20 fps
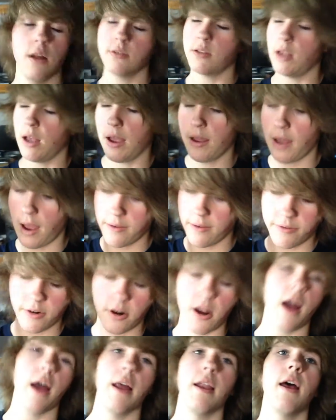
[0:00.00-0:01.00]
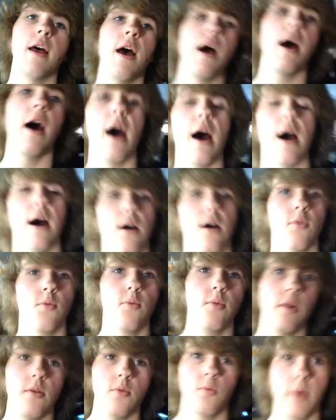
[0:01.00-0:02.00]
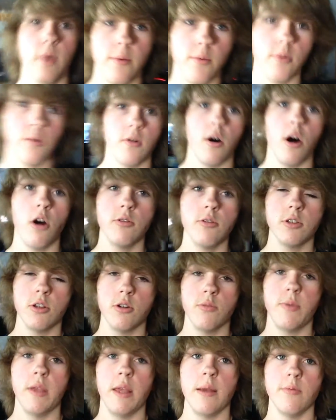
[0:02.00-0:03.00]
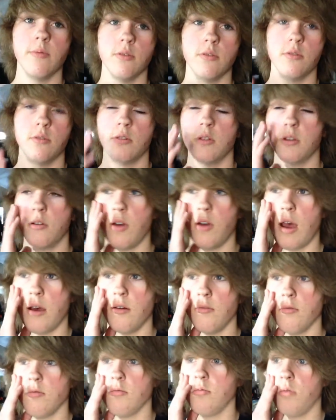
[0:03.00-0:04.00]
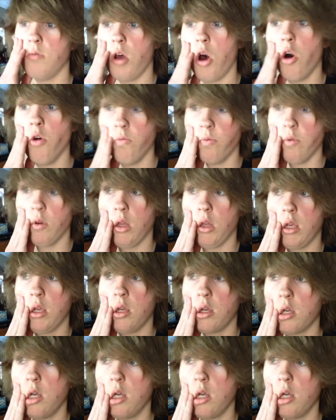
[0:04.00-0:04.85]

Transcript: also, I, I forgot. Uh, we will also be able. To, uh, hopefully,